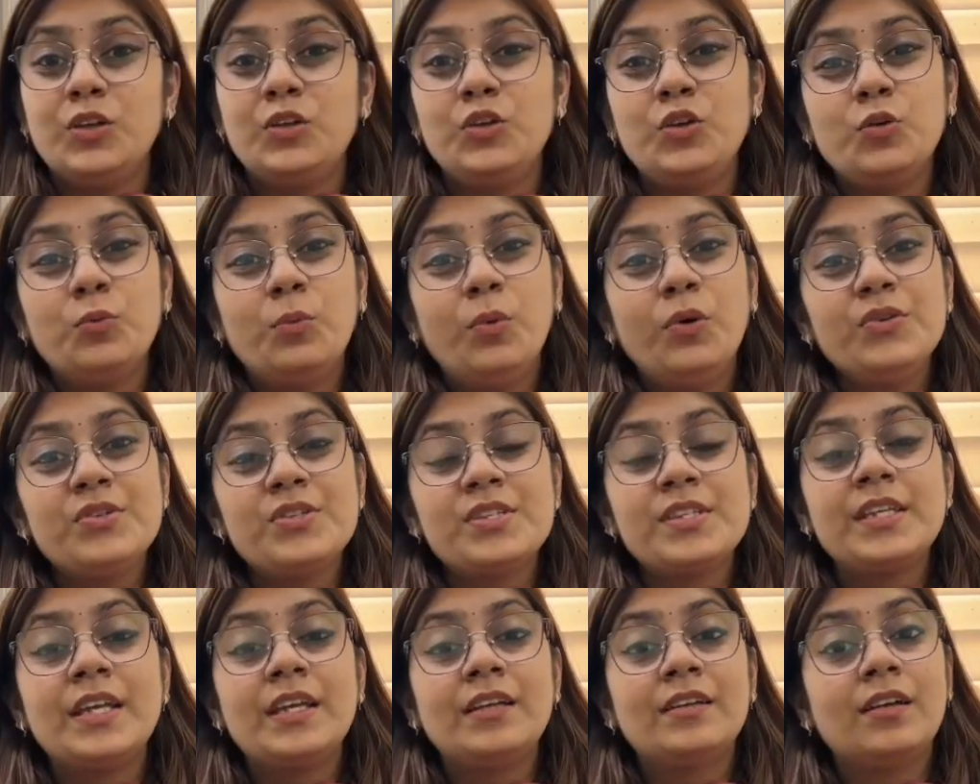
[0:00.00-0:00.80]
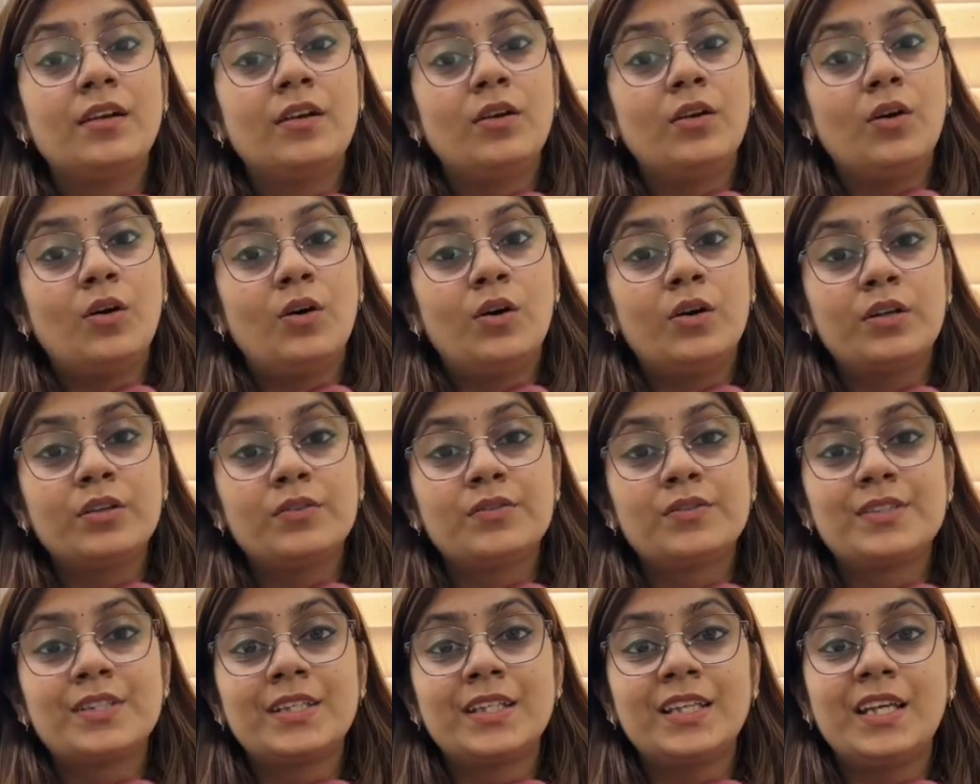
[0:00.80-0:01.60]
Newborns need a lot of
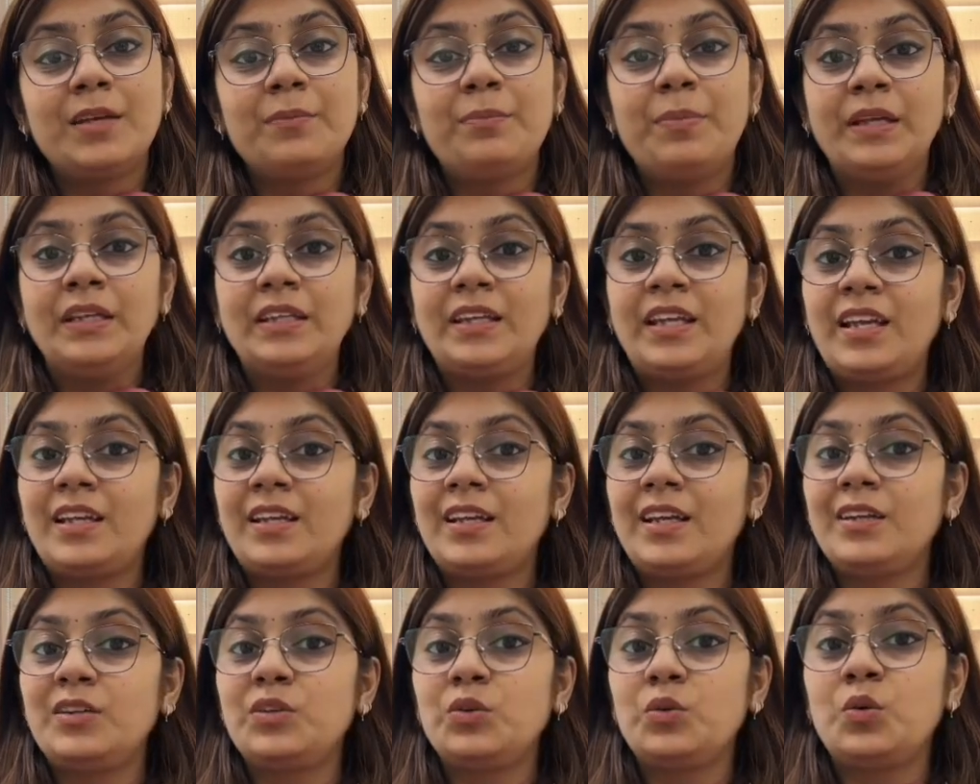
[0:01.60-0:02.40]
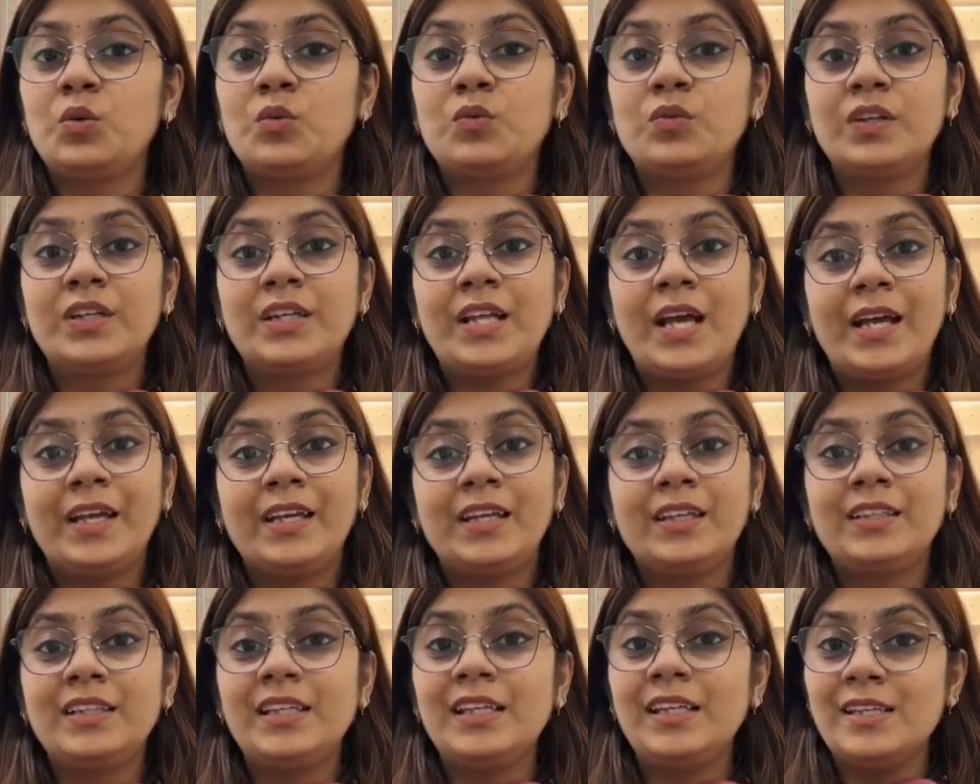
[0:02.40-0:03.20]
sleep and can get
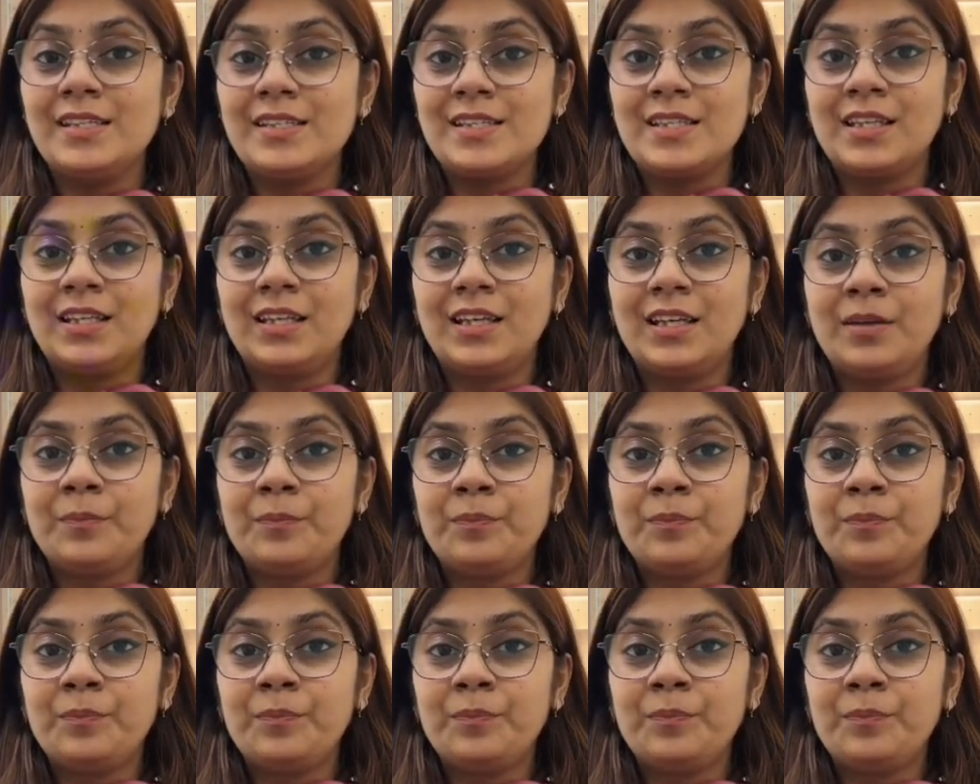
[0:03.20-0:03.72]
overtired easily.